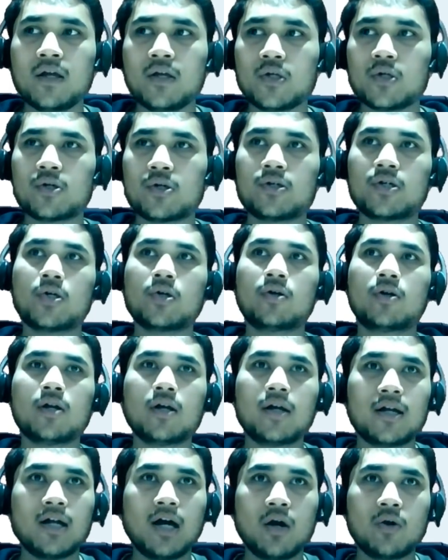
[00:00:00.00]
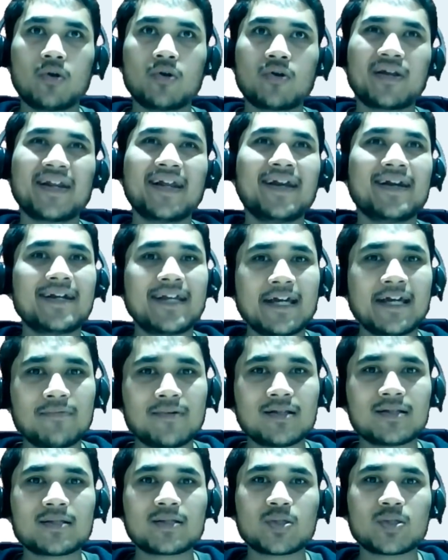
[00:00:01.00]
You should learn how to create
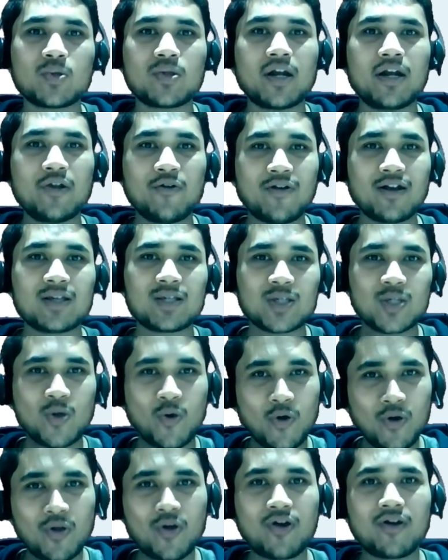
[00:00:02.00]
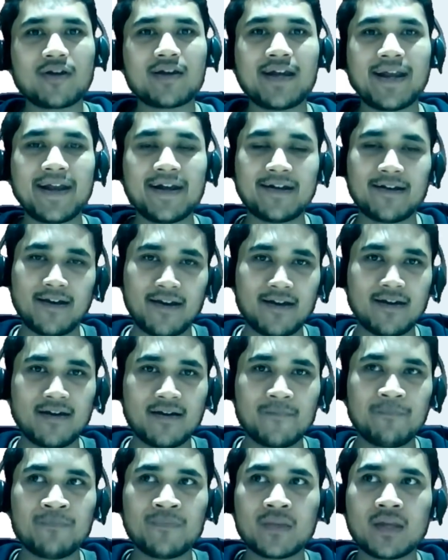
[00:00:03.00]
tables so that you can store your data in
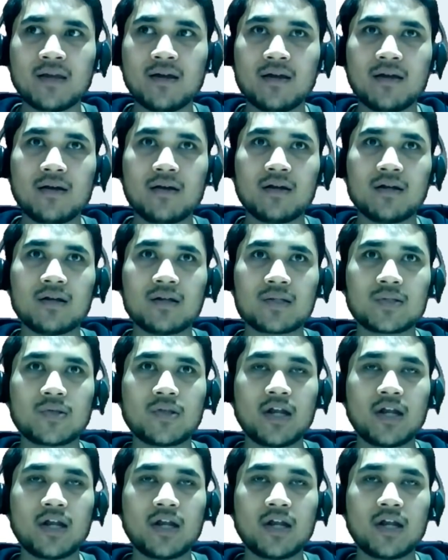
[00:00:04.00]
a